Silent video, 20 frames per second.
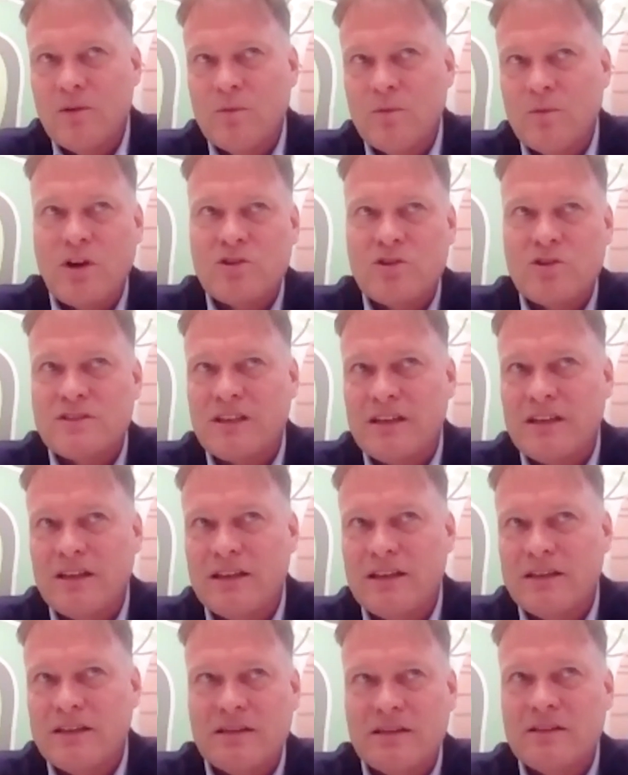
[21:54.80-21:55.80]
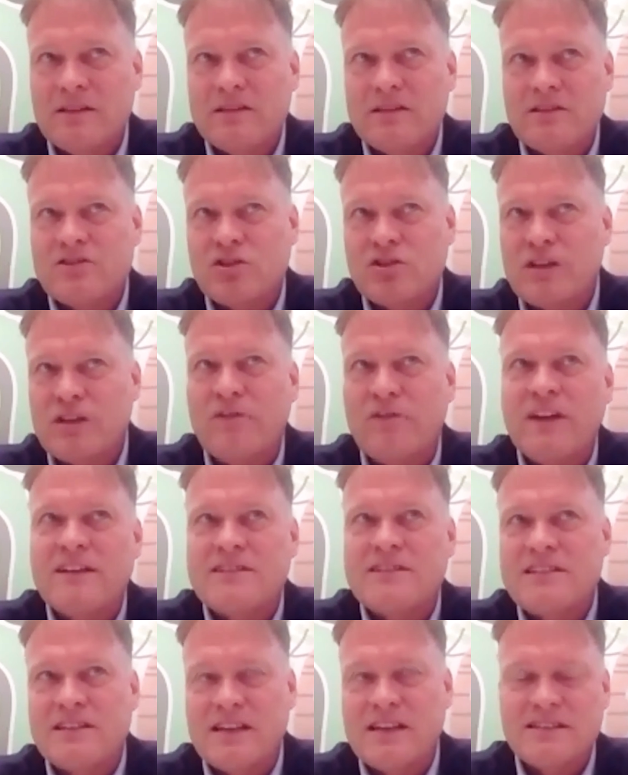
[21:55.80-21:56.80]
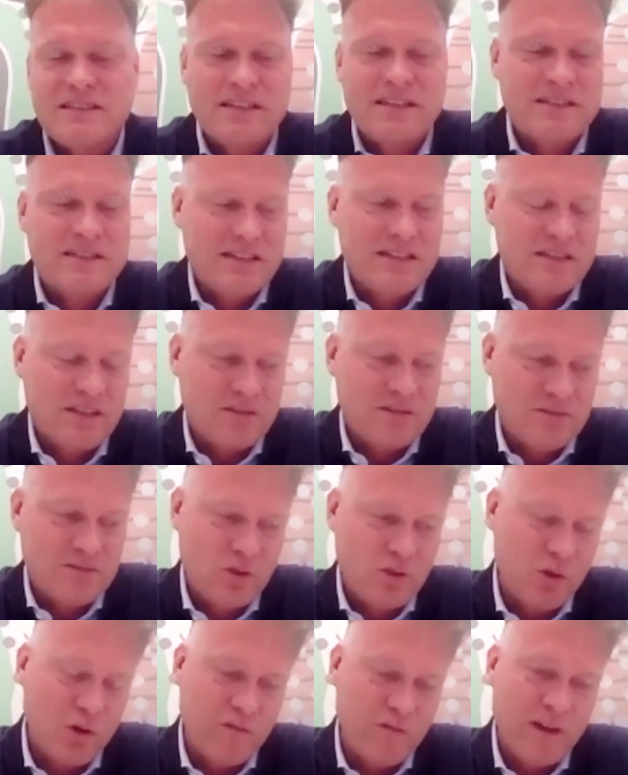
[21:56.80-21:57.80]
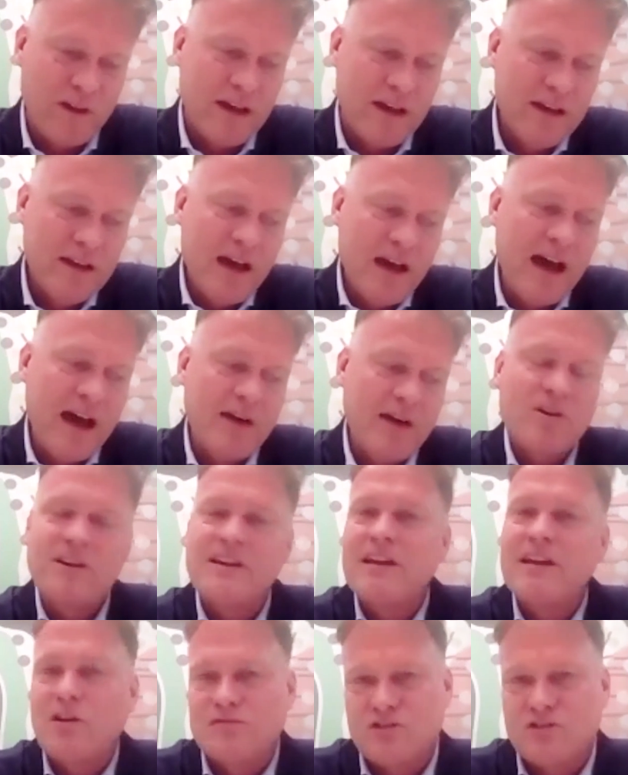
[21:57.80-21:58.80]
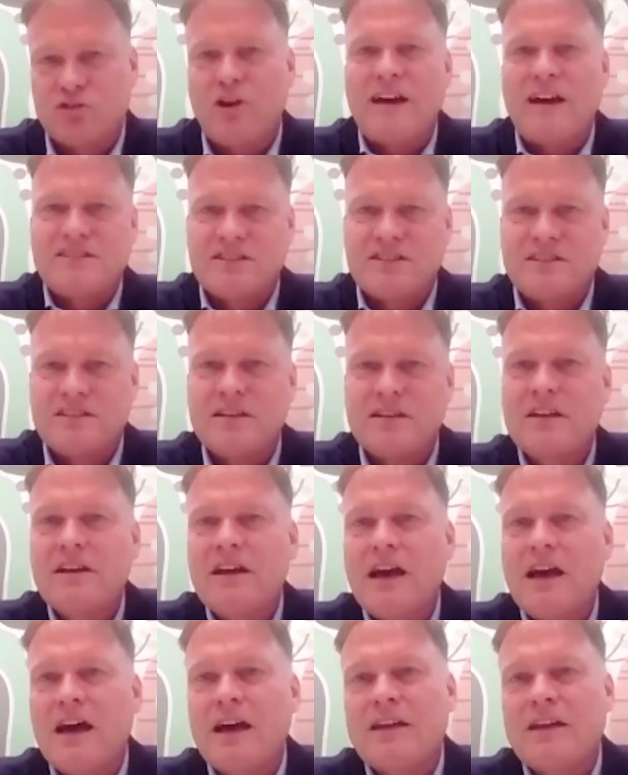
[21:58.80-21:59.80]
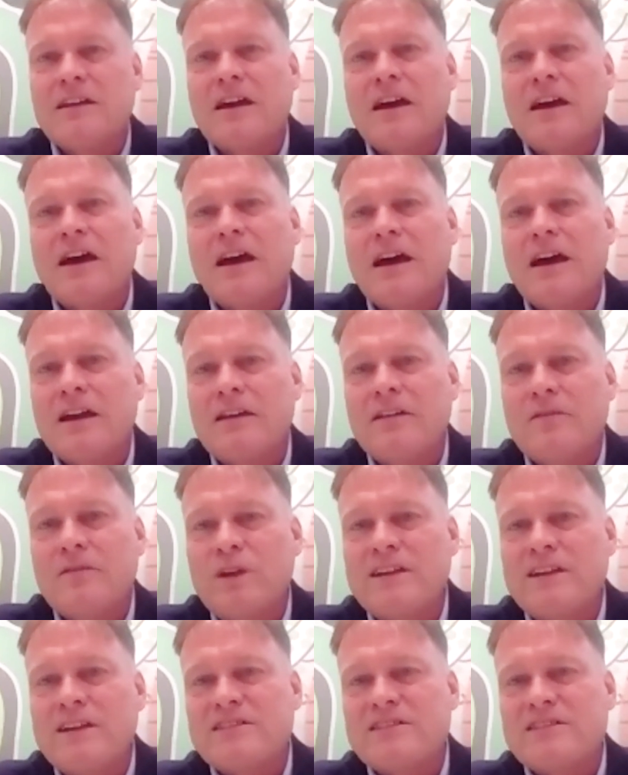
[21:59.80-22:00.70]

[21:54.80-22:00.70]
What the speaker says: because certificates is a sort of a hierarchy of trust, and we